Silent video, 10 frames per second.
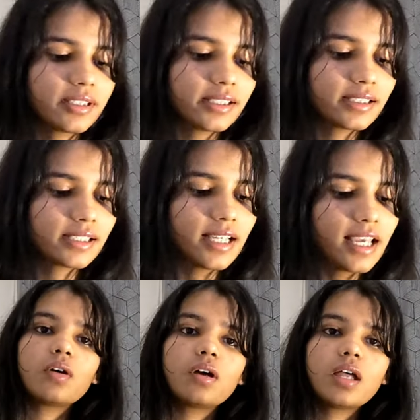on this
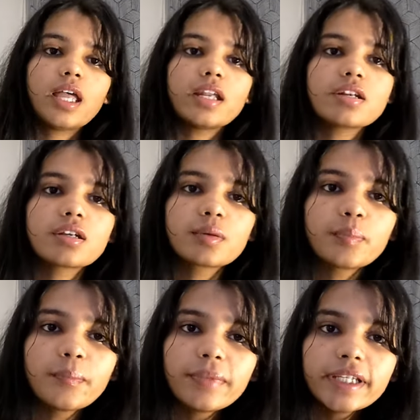and uh,
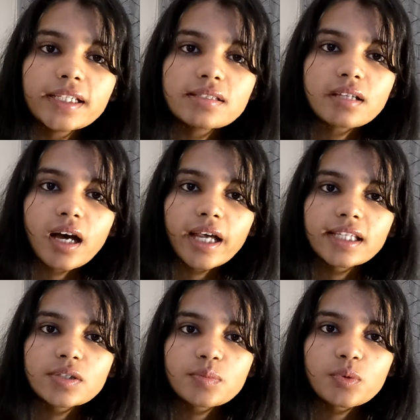please
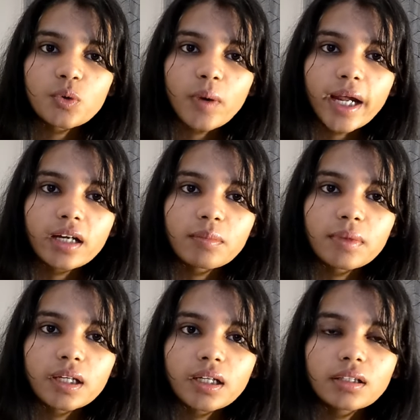guys provide
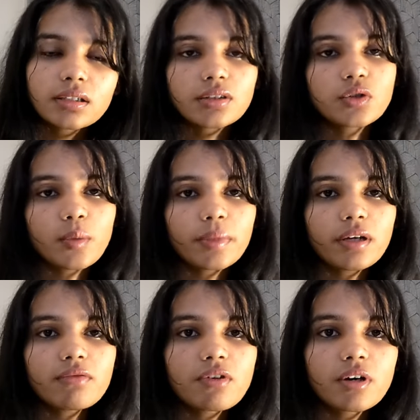me the
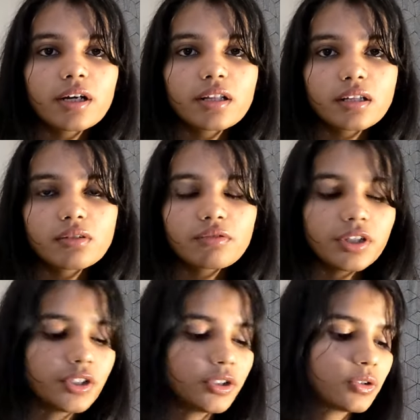topic for another
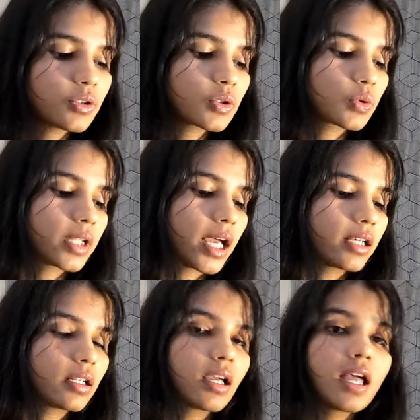video so
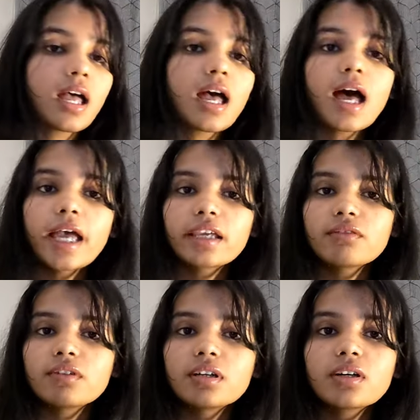that I
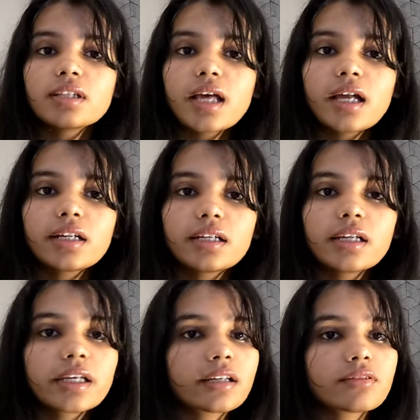can work on that and
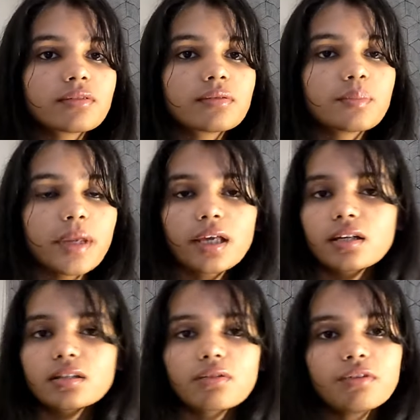I can make
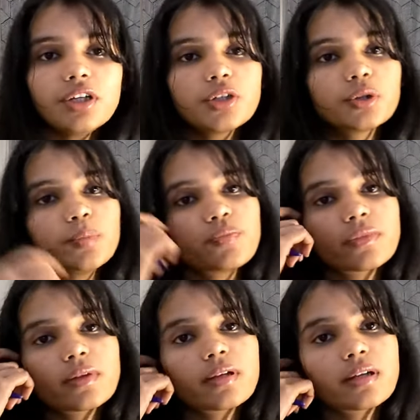another video
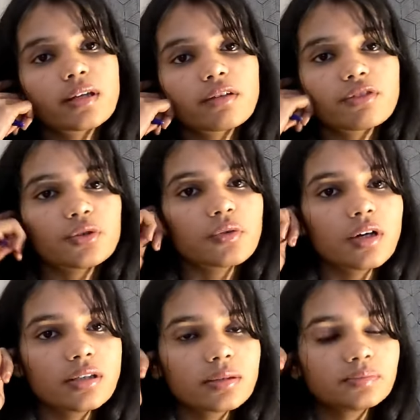if you
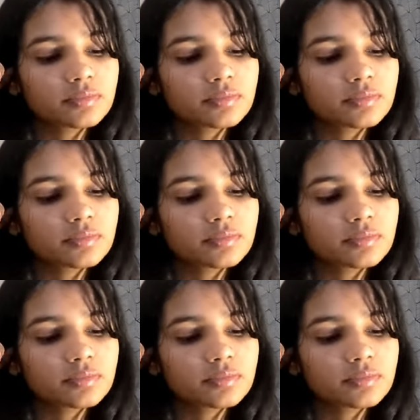want